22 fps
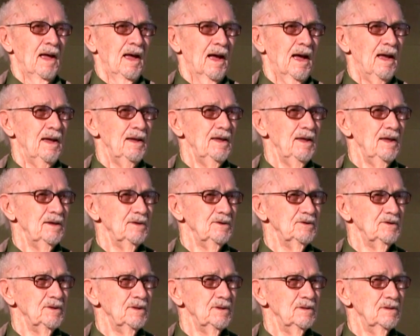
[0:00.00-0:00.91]
I
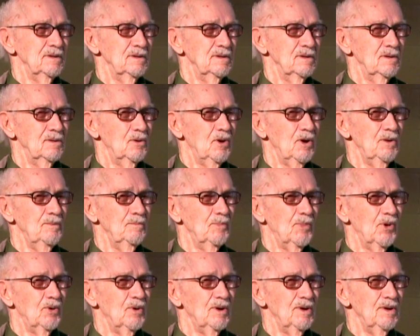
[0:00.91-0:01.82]
guess one
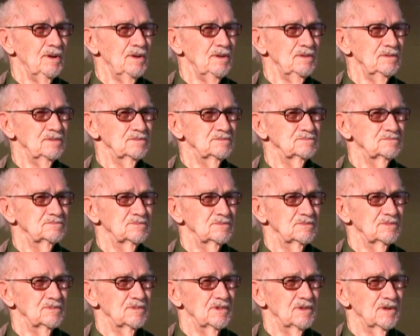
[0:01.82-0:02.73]
boy,
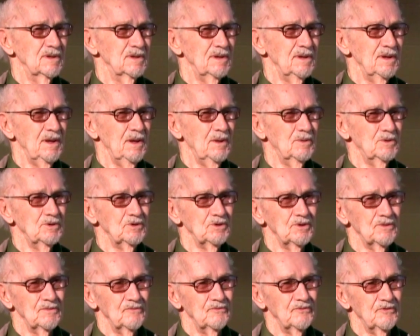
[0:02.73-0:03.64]
he was
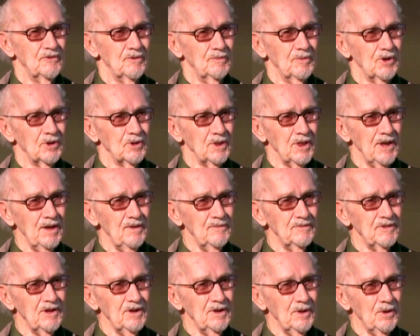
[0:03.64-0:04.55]
from
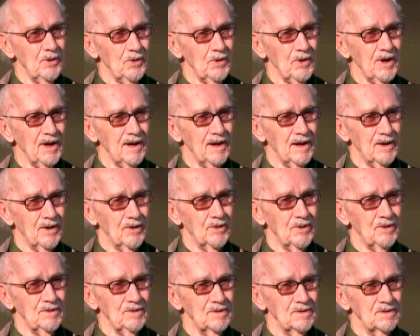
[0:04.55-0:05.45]
Cleveland,
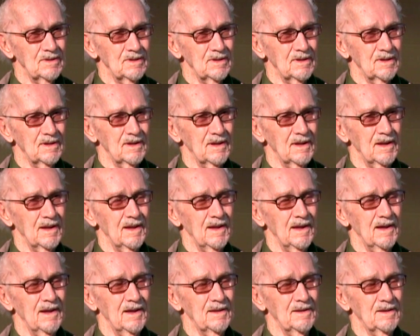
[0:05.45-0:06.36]
Ohio,
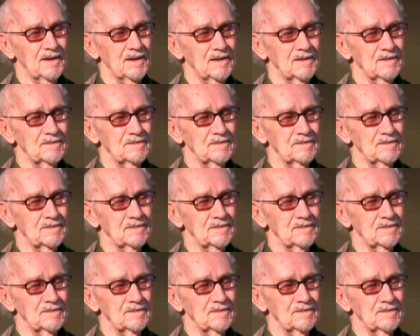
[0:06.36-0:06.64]
and